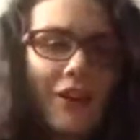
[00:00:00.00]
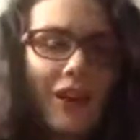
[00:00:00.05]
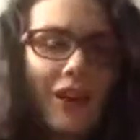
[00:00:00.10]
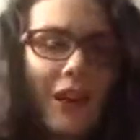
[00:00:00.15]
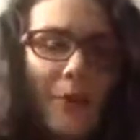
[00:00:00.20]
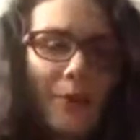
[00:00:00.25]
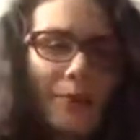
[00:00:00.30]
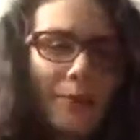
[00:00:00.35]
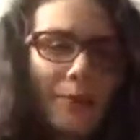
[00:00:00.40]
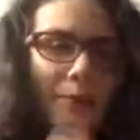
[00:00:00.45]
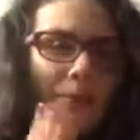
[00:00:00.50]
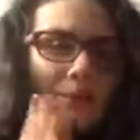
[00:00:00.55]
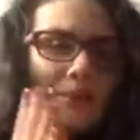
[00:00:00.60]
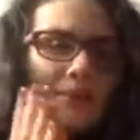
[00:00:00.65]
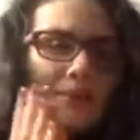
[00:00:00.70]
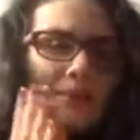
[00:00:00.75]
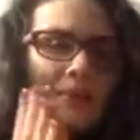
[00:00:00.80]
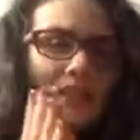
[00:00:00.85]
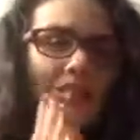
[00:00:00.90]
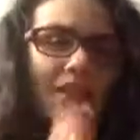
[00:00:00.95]
Okay.
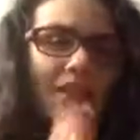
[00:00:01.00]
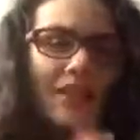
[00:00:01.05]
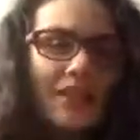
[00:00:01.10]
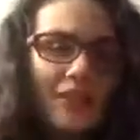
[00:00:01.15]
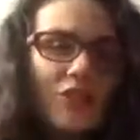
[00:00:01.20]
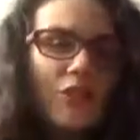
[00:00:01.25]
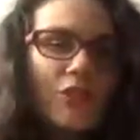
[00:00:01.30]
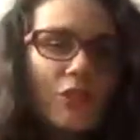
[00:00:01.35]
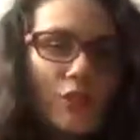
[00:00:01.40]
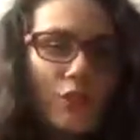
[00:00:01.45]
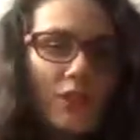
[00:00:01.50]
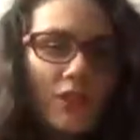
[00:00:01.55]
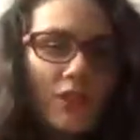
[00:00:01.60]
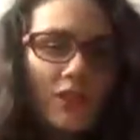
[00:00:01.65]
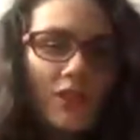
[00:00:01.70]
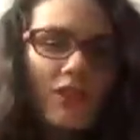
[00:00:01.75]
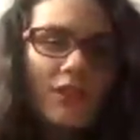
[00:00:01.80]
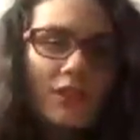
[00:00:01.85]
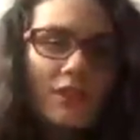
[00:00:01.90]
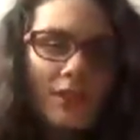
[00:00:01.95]
In
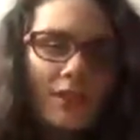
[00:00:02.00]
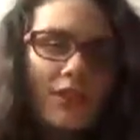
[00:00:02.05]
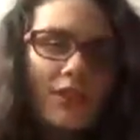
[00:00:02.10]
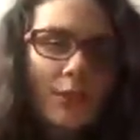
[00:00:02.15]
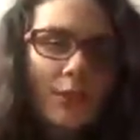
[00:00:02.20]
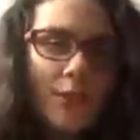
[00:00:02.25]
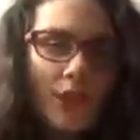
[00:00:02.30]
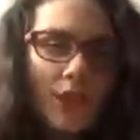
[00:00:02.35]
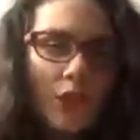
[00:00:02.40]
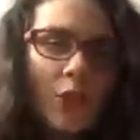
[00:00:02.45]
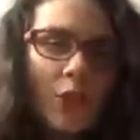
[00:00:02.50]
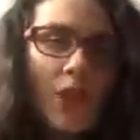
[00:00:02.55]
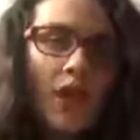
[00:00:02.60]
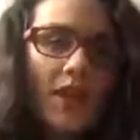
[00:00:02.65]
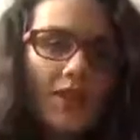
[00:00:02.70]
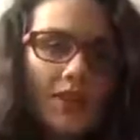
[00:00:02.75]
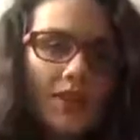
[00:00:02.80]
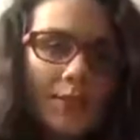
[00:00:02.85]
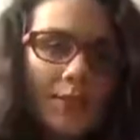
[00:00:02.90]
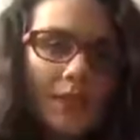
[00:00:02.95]
short, in the first video,
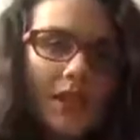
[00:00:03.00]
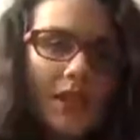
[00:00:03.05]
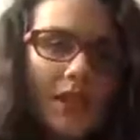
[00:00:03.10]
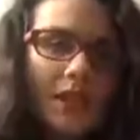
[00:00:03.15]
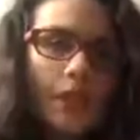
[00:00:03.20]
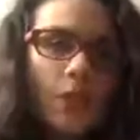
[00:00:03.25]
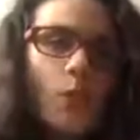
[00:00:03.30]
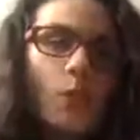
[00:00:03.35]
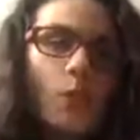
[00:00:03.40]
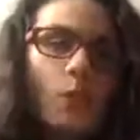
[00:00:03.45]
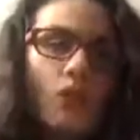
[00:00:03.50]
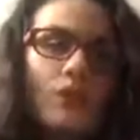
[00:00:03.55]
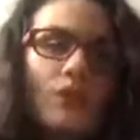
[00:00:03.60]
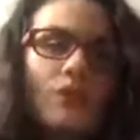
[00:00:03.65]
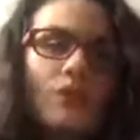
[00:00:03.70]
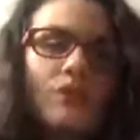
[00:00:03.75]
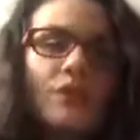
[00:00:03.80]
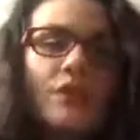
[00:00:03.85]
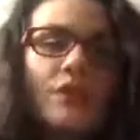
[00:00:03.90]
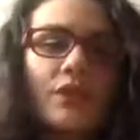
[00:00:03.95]
I explained
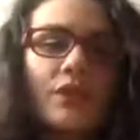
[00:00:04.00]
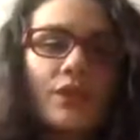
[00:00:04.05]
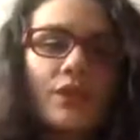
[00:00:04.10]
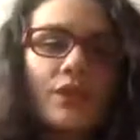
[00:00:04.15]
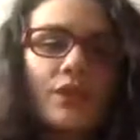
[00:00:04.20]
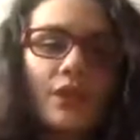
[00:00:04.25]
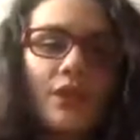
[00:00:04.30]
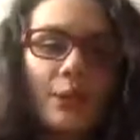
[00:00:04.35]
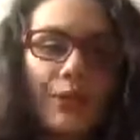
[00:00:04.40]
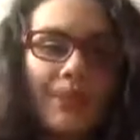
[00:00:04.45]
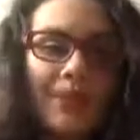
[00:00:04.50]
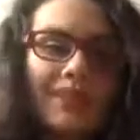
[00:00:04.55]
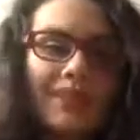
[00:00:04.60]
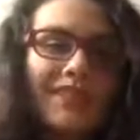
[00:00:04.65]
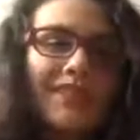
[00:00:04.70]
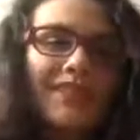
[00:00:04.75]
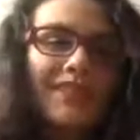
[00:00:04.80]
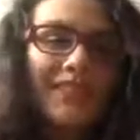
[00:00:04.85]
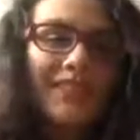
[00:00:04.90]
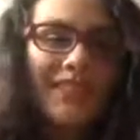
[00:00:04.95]
what a
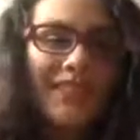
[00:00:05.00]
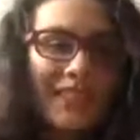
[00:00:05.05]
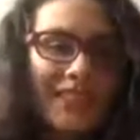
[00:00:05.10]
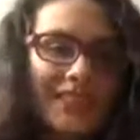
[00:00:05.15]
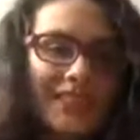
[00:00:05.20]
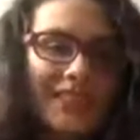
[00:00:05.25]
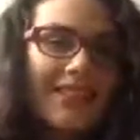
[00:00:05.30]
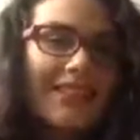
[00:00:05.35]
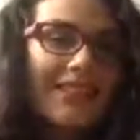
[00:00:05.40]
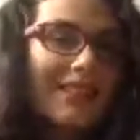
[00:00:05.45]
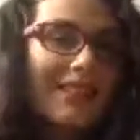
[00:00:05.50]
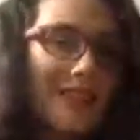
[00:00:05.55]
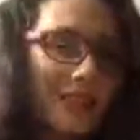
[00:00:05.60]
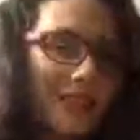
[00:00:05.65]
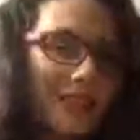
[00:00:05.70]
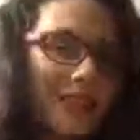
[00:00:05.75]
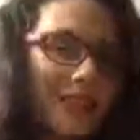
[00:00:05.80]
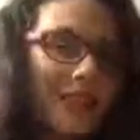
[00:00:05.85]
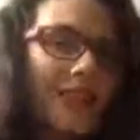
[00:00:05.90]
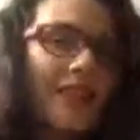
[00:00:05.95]
grammatical case
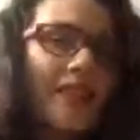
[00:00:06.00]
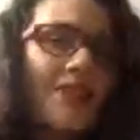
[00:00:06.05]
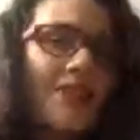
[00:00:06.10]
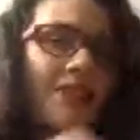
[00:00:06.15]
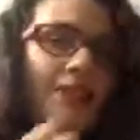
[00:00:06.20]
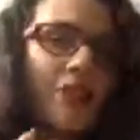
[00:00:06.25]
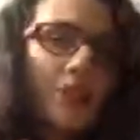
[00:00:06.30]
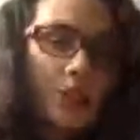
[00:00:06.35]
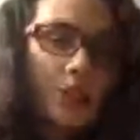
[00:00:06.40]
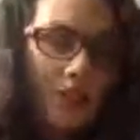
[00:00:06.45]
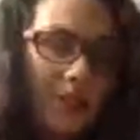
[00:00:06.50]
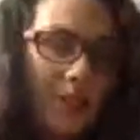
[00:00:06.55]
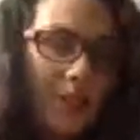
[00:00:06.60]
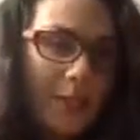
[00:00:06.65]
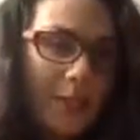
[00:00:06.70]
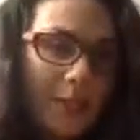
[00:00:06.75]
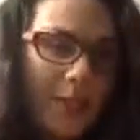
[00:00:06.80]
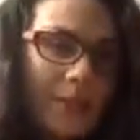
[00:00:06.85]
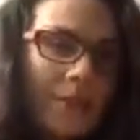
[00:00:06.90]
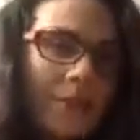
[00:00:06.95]
is as a
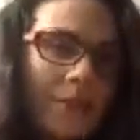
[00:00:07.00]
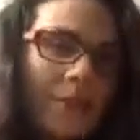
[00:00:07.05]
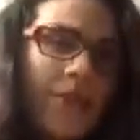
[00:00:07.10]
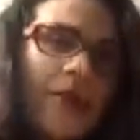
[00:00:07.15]
concept.